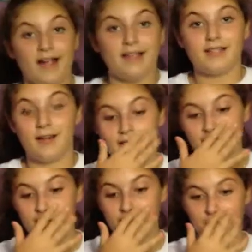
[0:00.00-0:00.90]
Okay, so I just
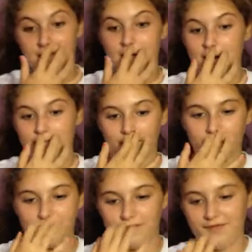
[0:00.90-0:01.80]
had to go take off all
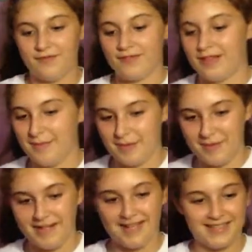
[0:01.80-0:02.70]
those clips
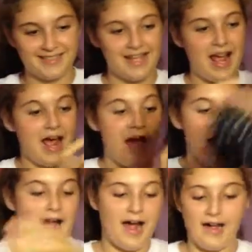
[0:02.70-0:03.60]
because
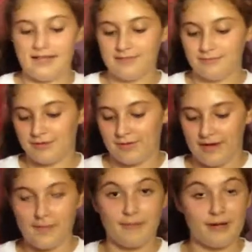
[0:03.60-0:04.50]
I was running
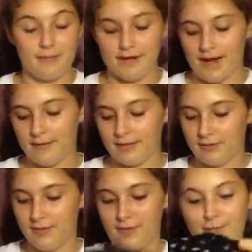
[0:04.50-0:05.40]
out of memory, but I went
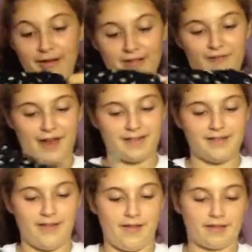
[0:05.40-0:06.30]
really fast in
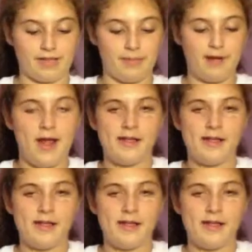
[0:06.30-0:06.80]
that last clip.